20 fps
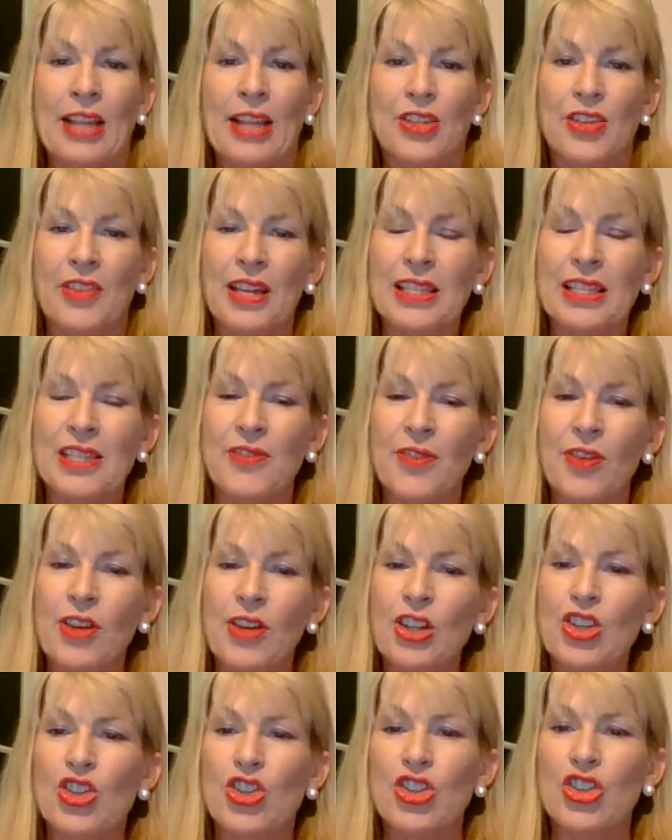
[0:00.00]
And so that's a
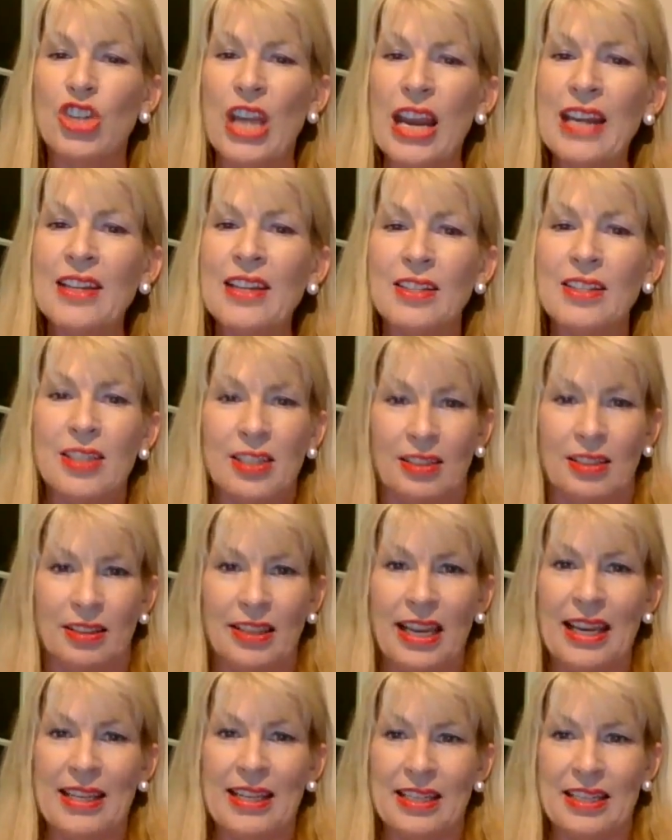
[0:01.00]
very
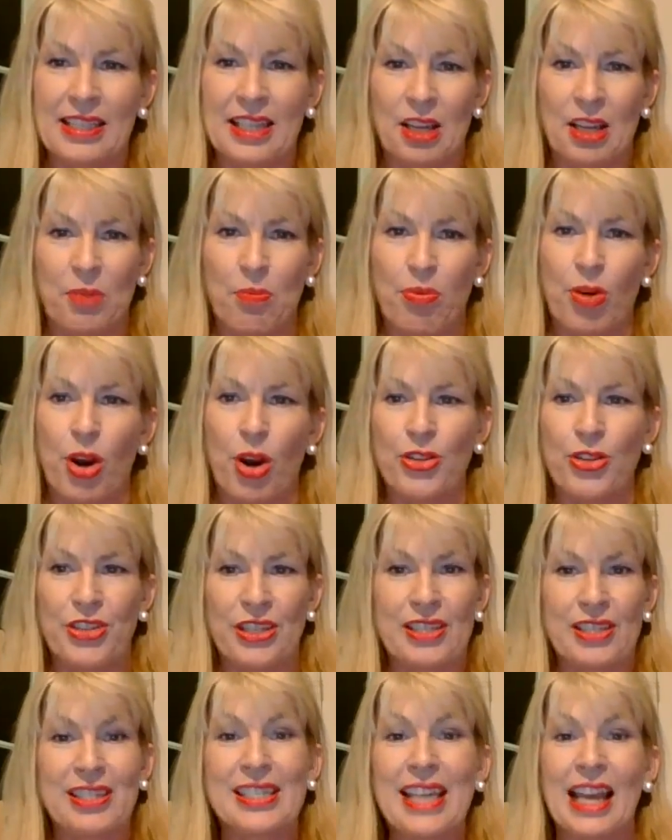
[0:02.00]
gentle editing
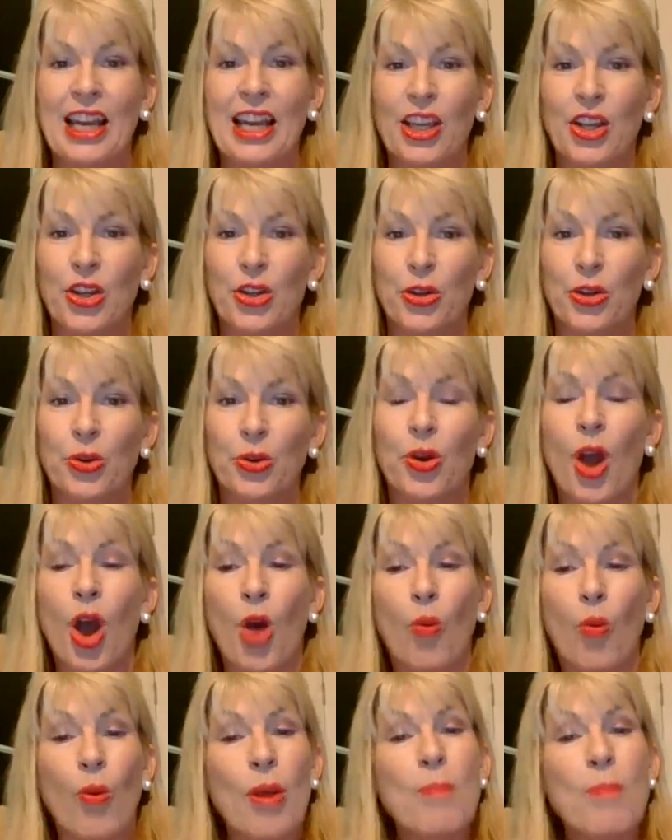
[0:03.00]
process, telling you
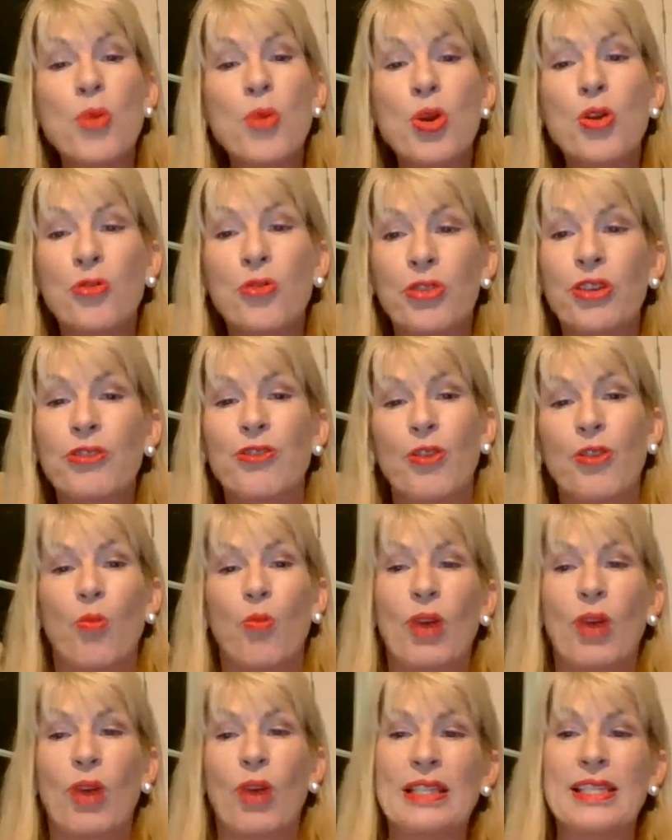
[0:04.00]
we're moving
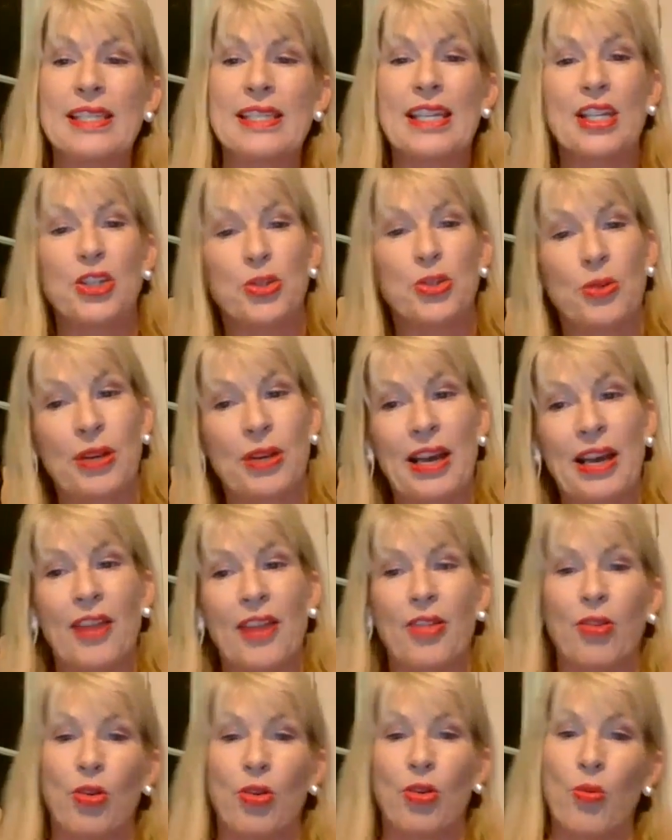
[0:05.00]
from one scene to
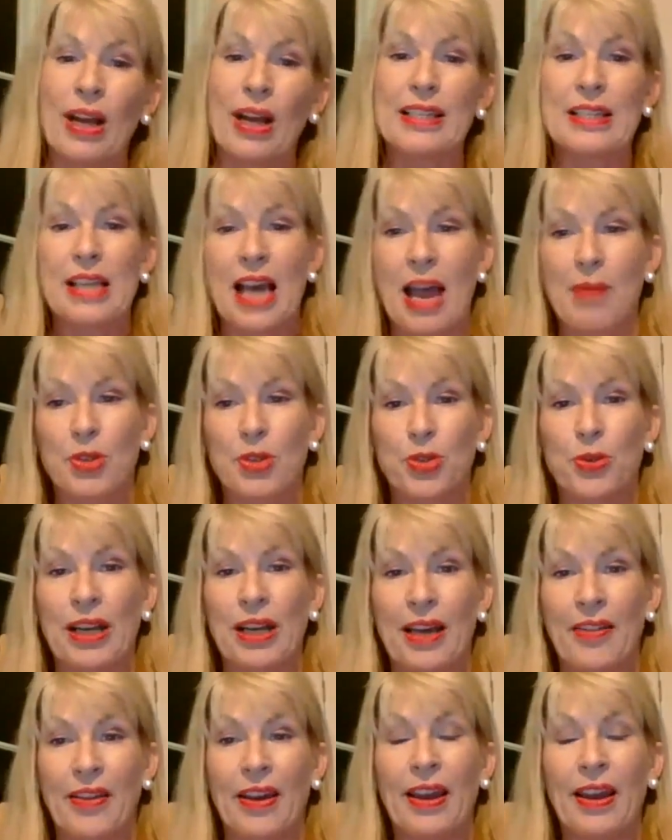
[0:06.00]
another or one time
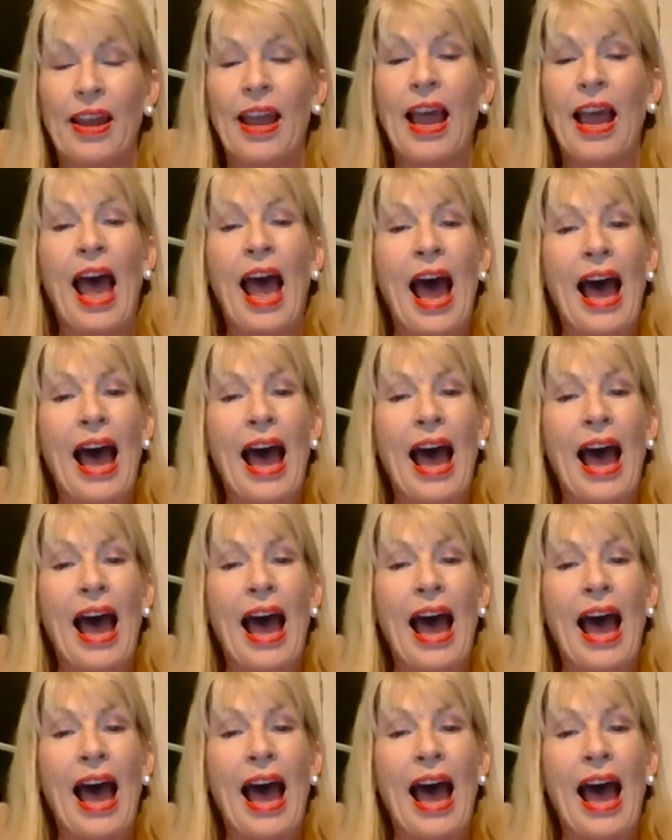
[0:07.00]
to another.